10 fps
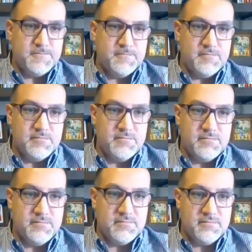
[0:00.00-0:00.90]

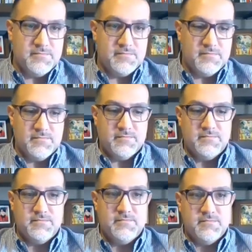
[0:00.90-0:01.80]

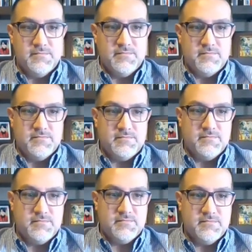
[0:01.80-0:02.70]

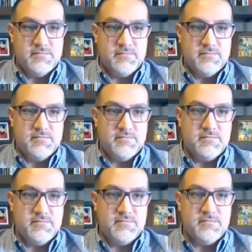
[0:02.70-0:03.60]

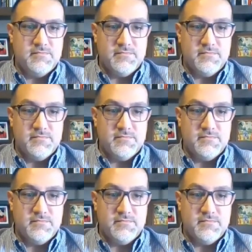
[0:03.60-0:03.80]
(not speaking)